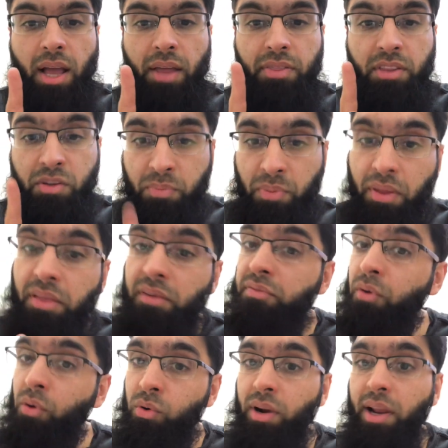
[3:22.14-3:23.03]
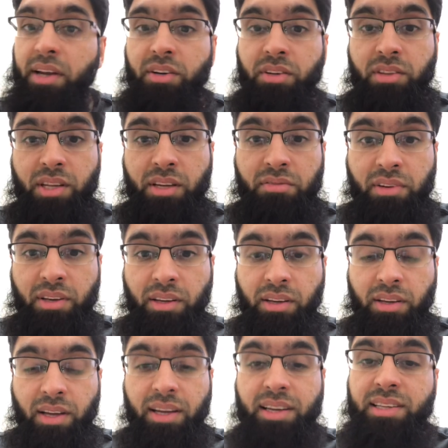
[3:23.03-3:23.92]
This brother phoned later in the evening
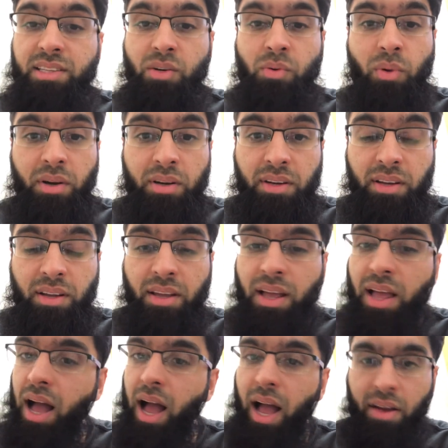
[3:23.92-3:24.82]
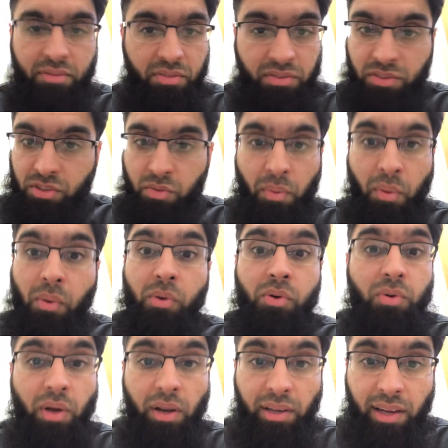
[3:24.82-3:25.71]
and he said, what? I have
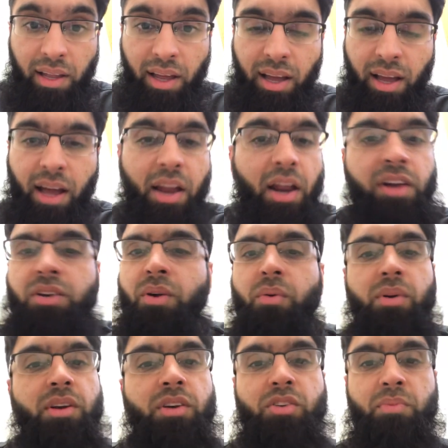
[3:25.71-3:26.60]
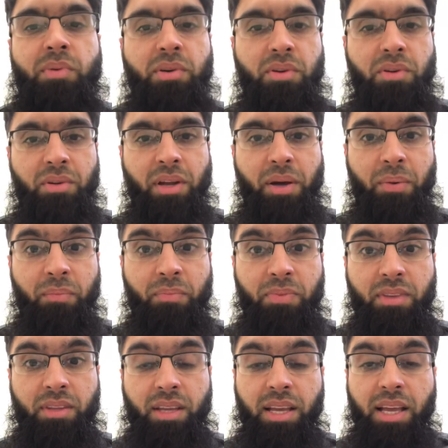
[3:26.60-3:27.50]
spoken to Allah and I don't need to speak to you now.
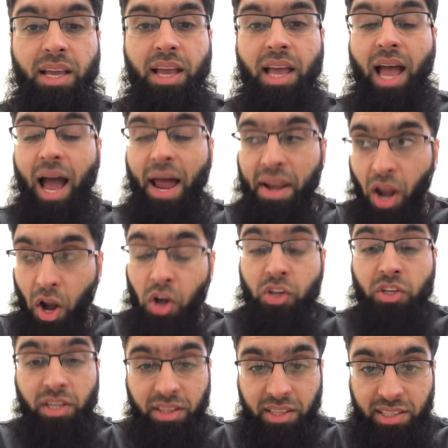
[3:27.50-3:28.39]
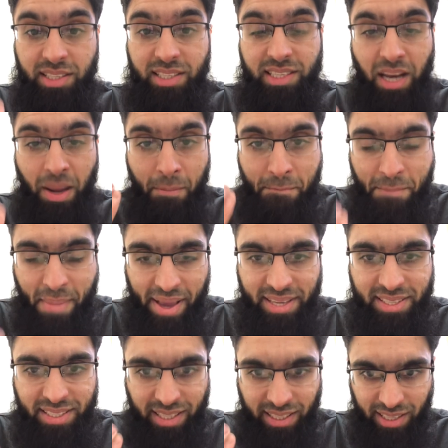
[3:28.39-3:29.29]
And honestly, this is an
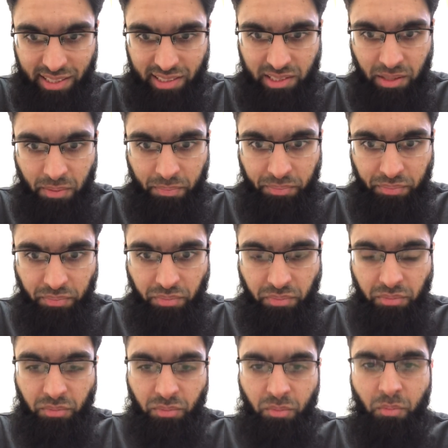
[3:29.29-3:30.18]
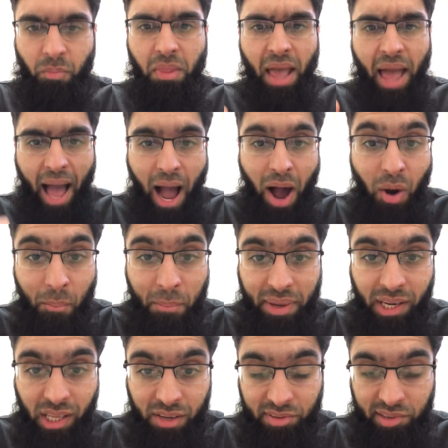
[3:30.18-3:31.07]
amazing lesson. How
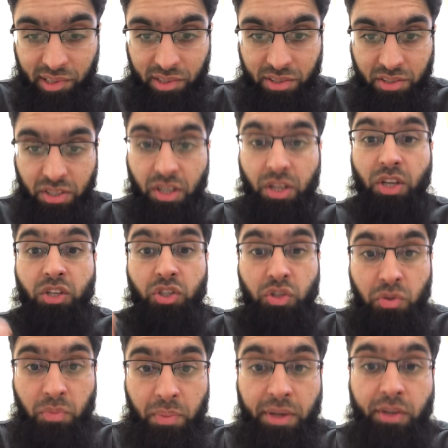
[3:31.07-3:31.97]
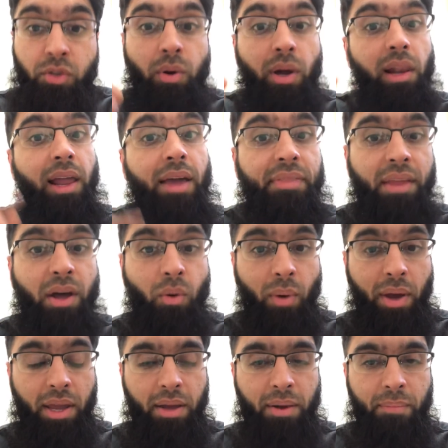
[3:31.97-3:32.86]
many of us speak to Allah in that
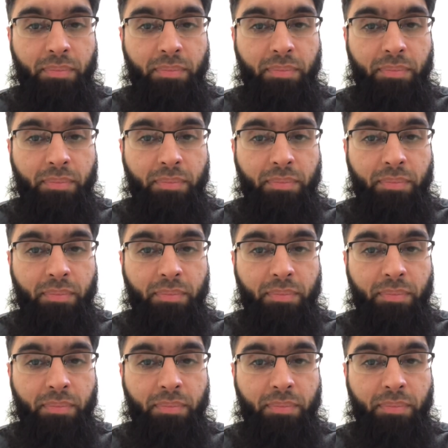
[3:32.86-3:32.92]
way?